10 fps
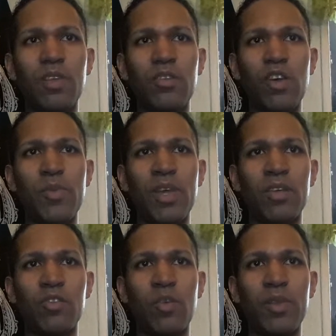Naomi
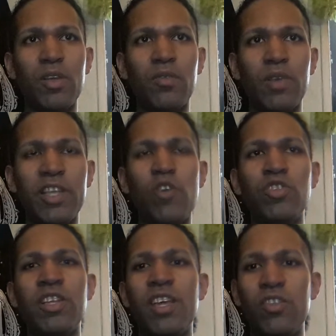and Carmella, and they
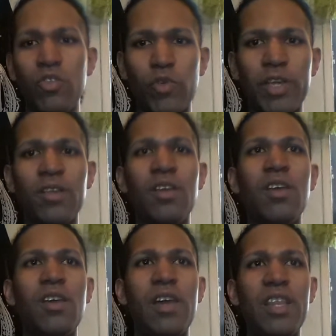also get in the ring,
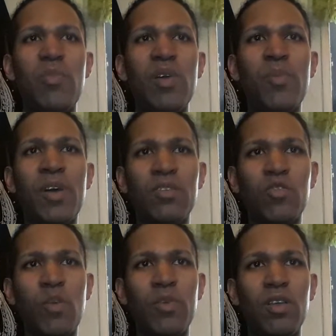and they beat up on
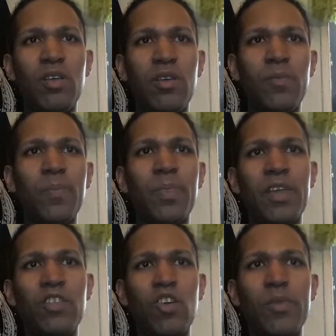Carmella and,
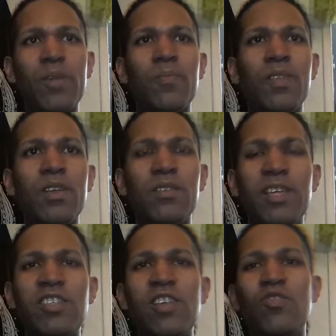and Naomi.
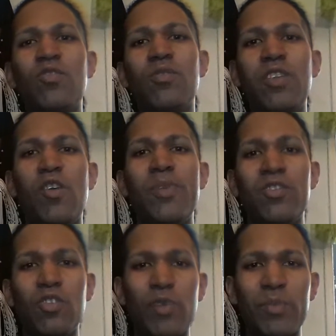They send Naomi
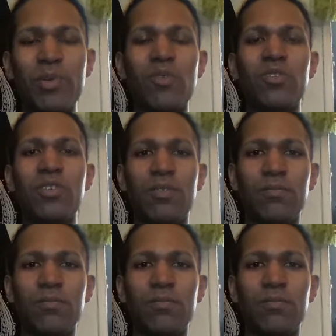to the ring post,